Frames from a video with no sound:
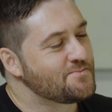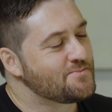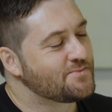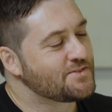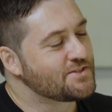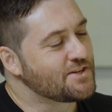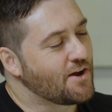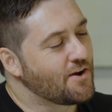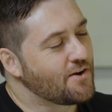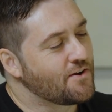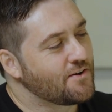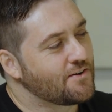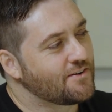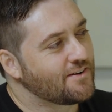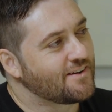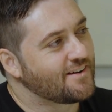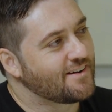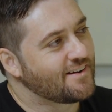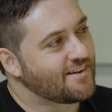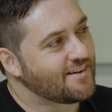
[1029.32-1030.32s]
So
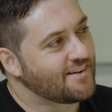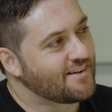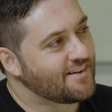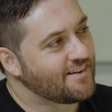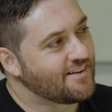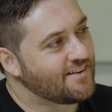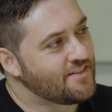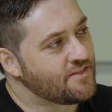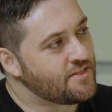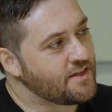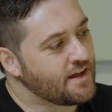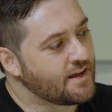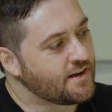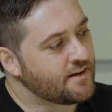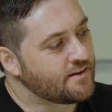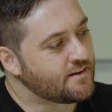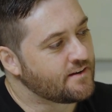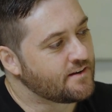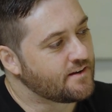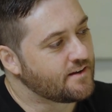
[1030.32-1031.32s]

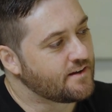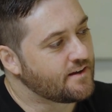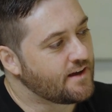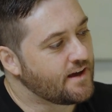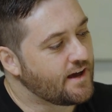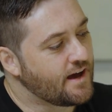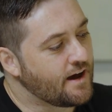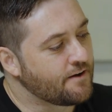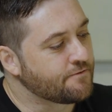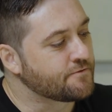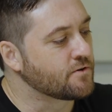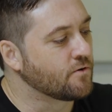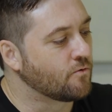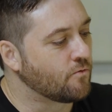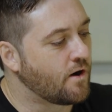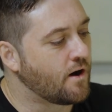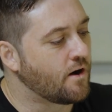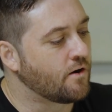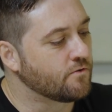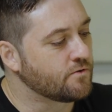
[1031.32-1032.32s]
then after a
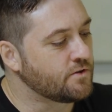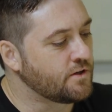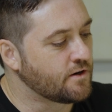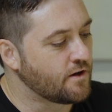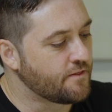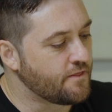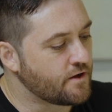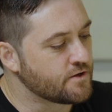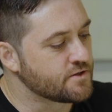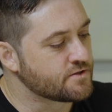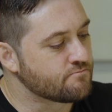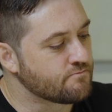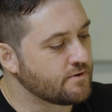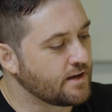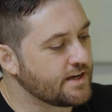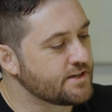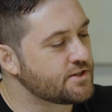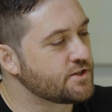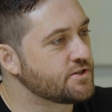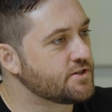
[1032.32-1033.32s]
while, you know, those
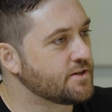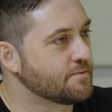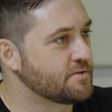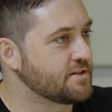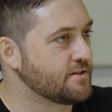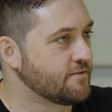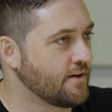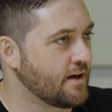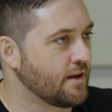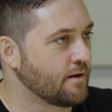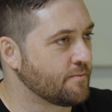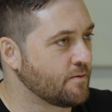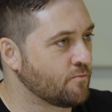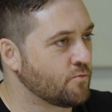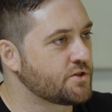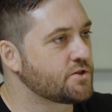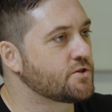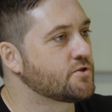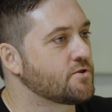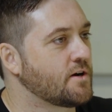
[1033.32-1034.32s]
relationships develop. And
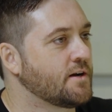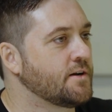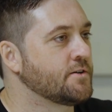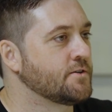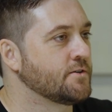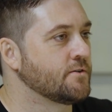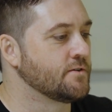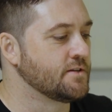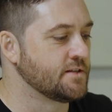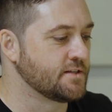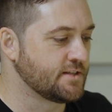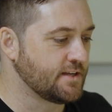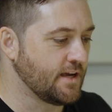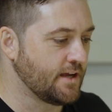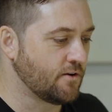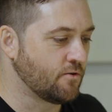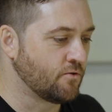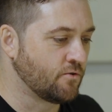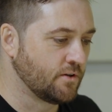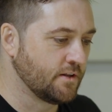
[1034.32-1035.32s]
what you're trying to do is
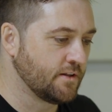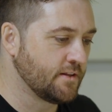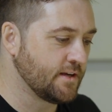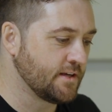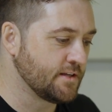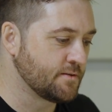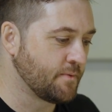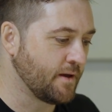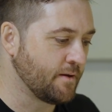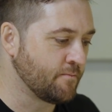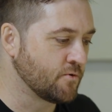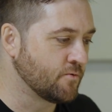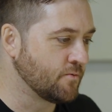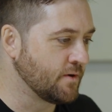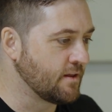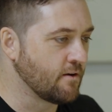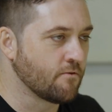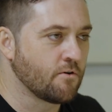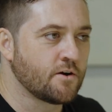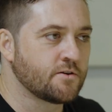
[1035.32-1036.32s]
set all of these people
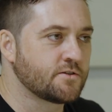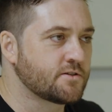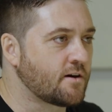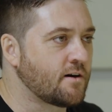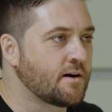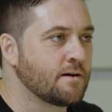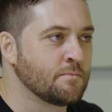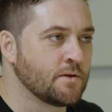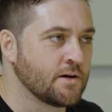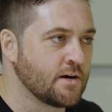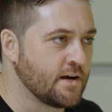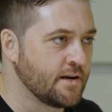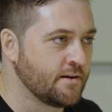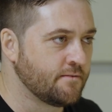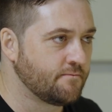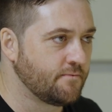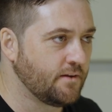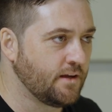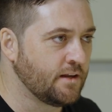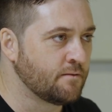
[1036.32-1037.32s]
with their own
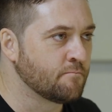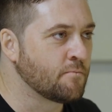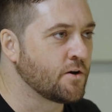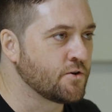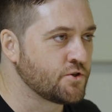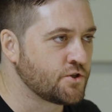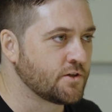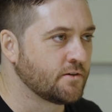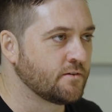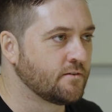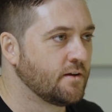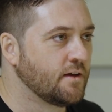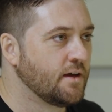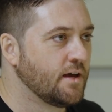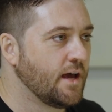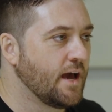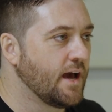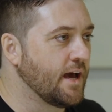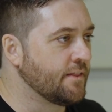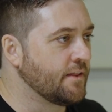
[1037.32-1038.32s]
timeline in motion
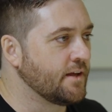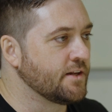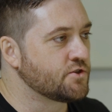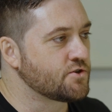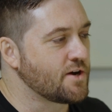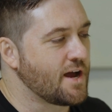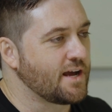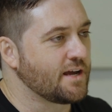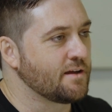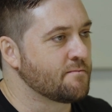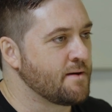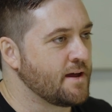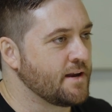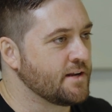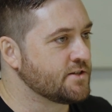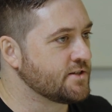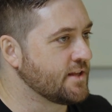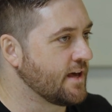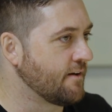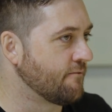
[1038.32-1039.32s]
and then track and
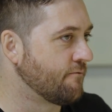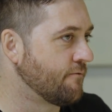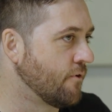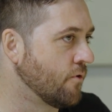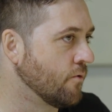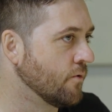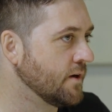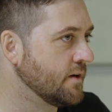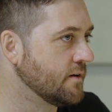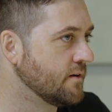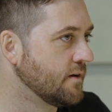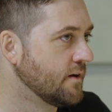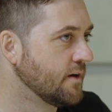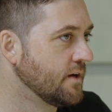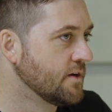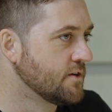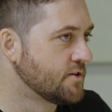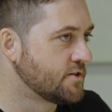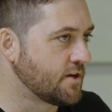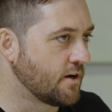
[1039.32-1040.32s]
manage that forward.
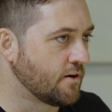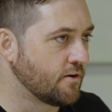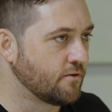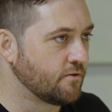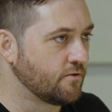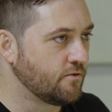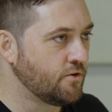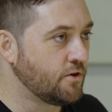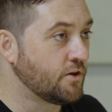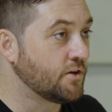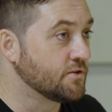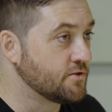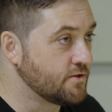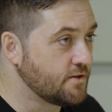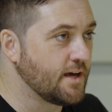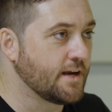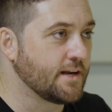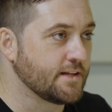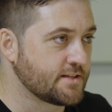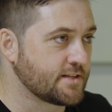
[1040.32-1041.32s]
So you can do
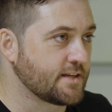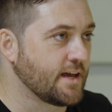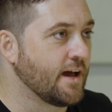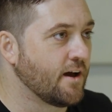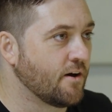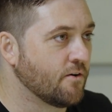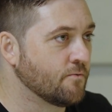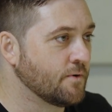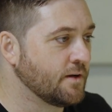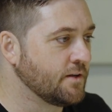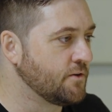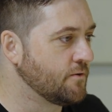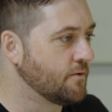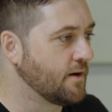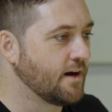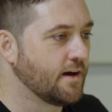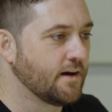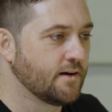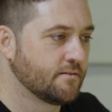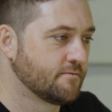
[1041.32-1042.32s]
that at scale when you
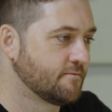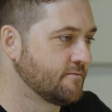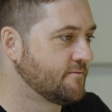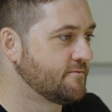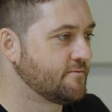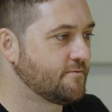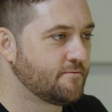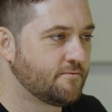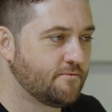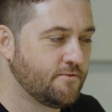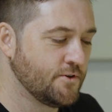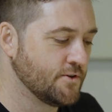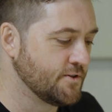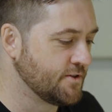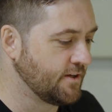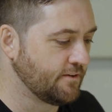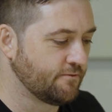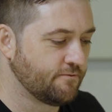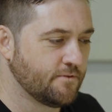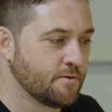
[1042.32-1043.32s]
are
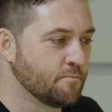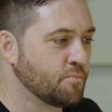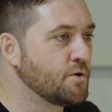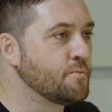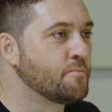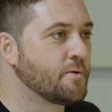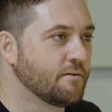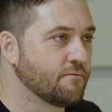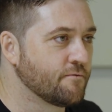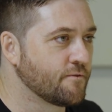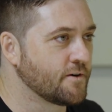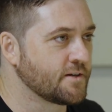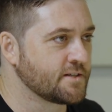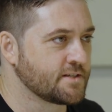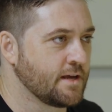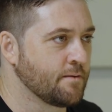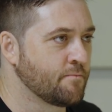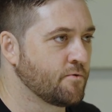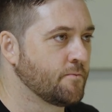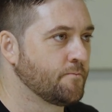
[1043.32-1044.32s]
using the blueprint, for
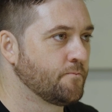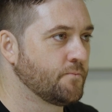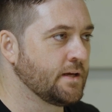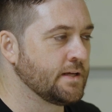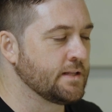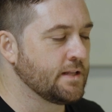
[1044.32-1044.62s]
example.